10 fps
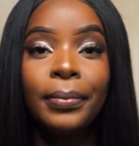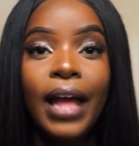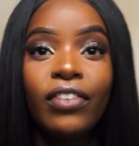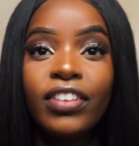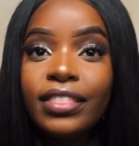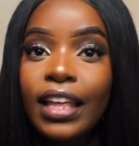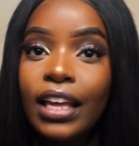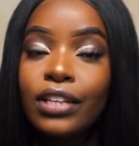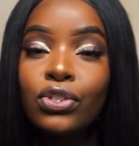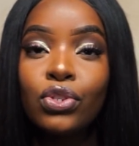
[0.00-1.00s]
Everything
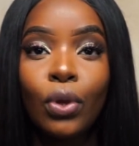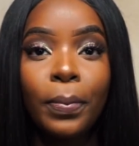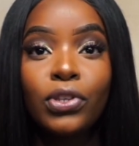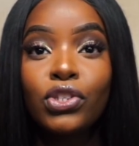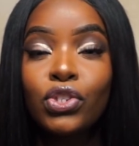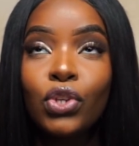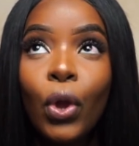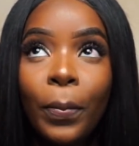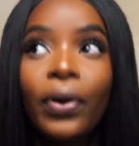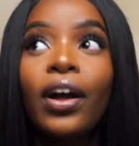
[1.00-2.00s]
is
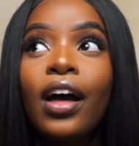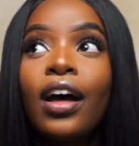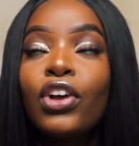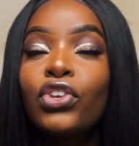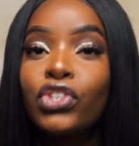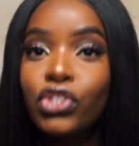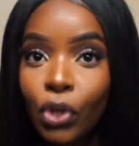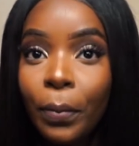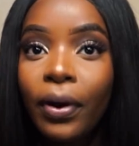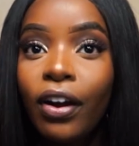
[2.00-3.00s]
super
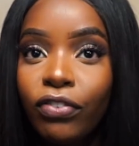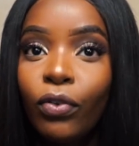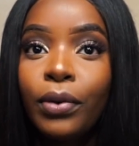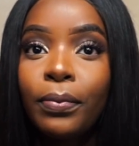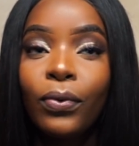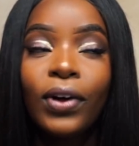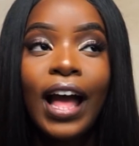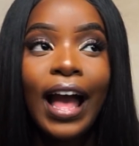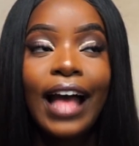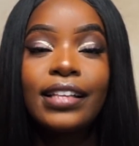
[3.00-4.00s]
affordable,
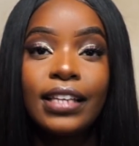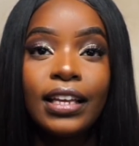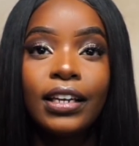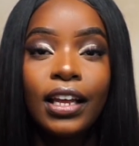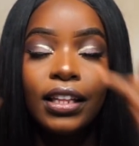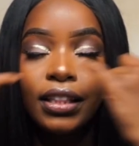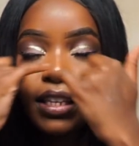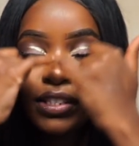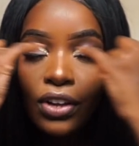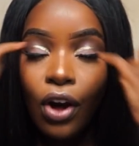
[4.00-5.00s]
as in
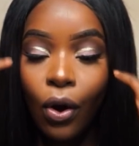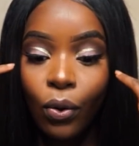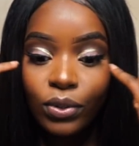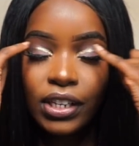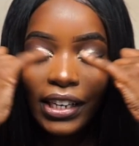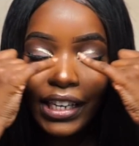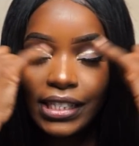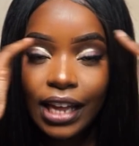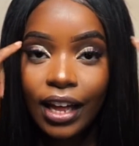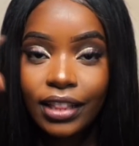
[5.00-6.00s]
this gold glitter
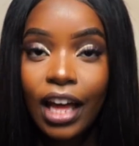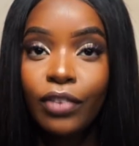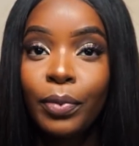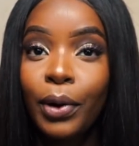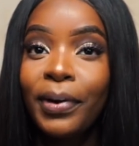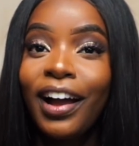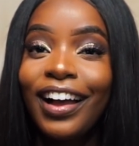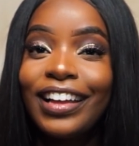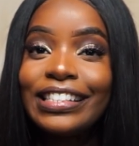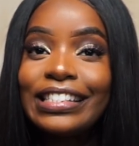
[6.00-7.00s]
that I've put on my
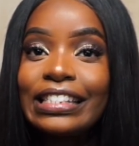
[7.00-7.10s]
eyes